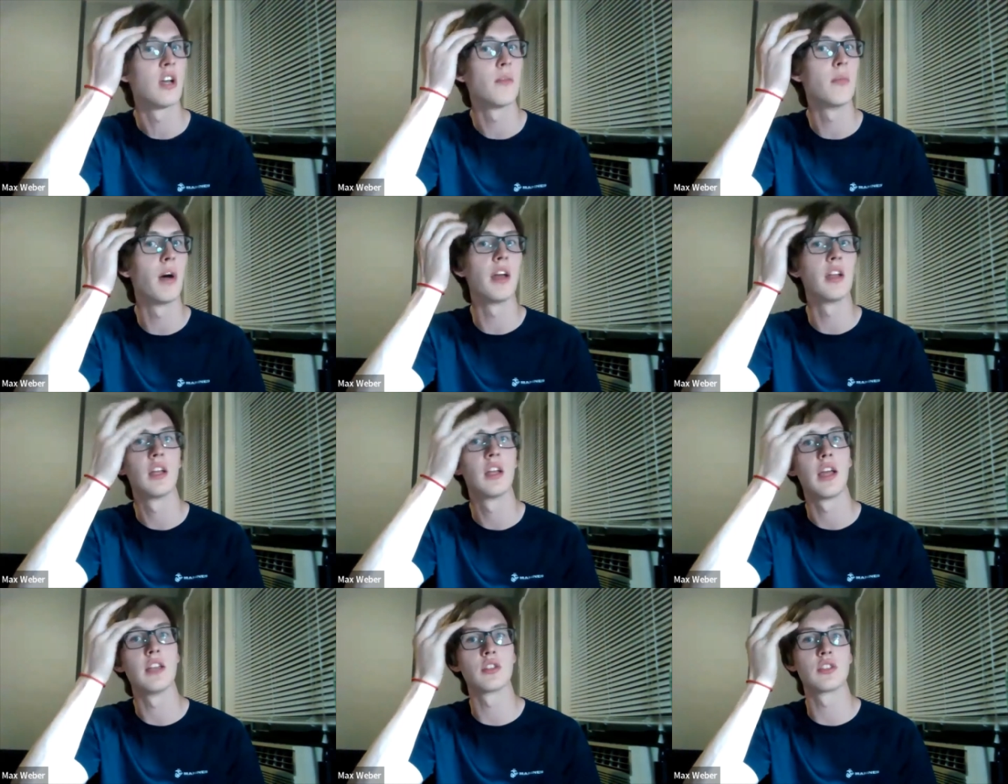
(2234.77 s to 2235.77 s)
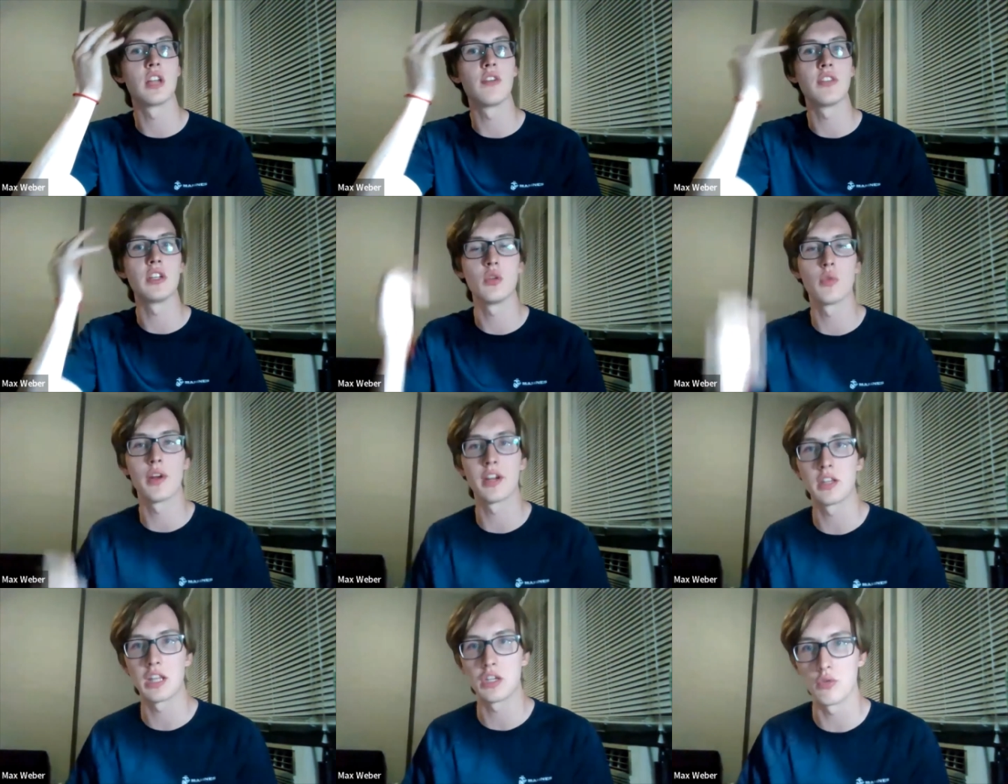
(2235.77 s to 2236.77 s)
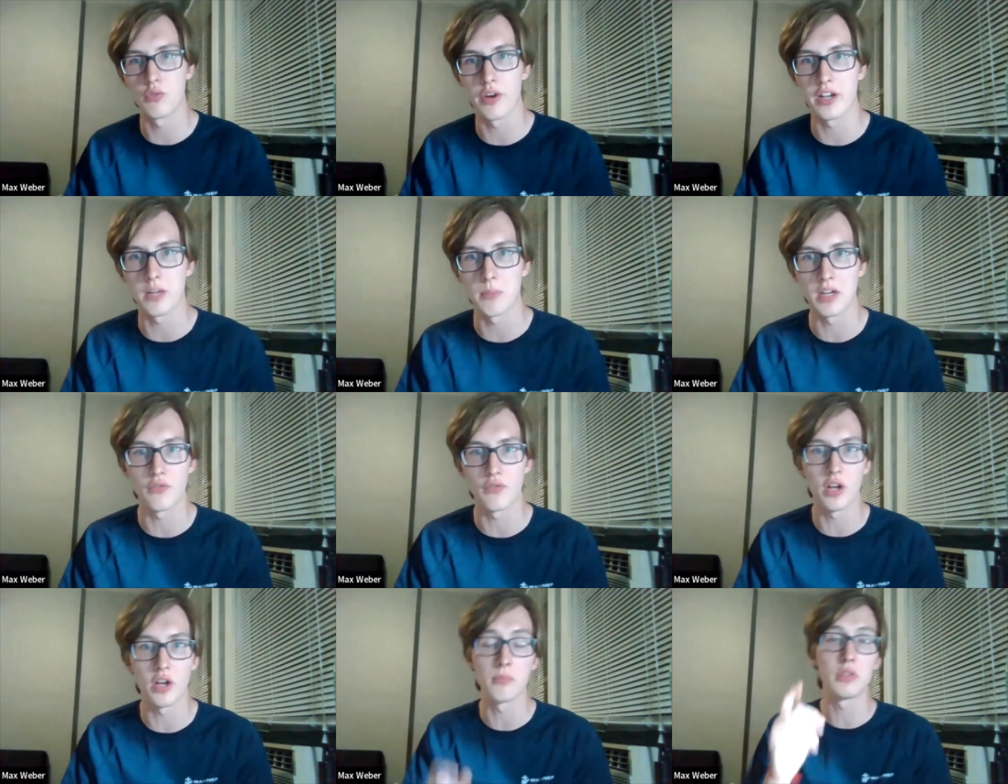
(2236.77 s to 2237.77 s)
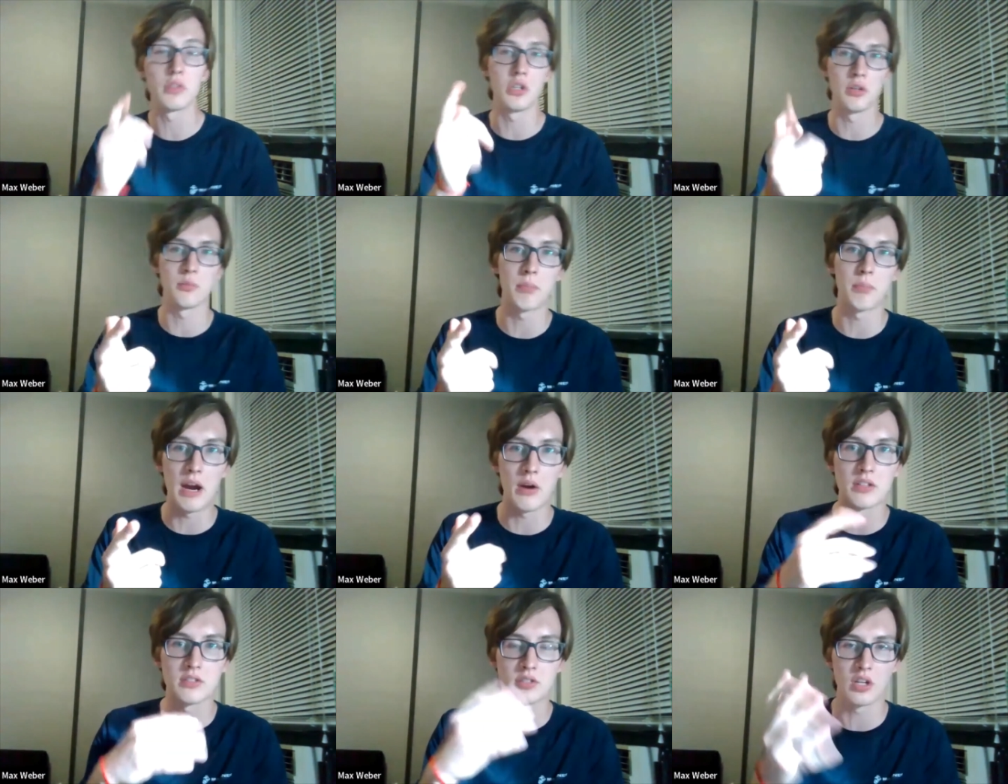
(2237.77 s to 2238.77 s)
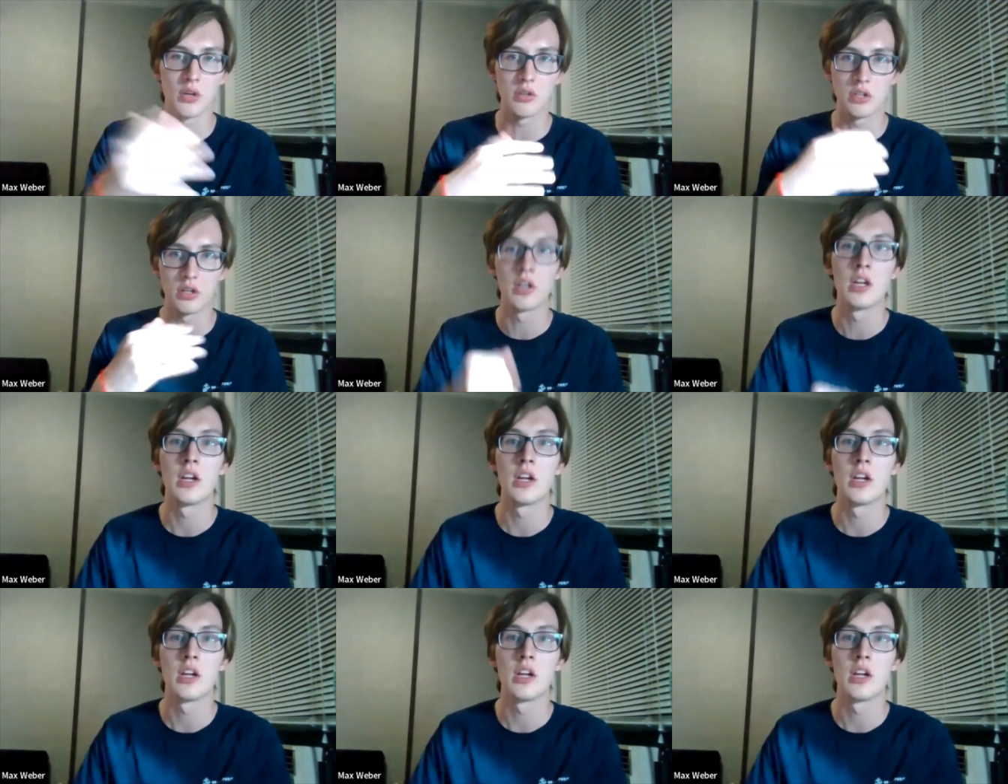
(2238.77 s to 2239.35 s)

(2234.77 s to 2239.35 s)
but is there stuff that you've recommended from your parents, your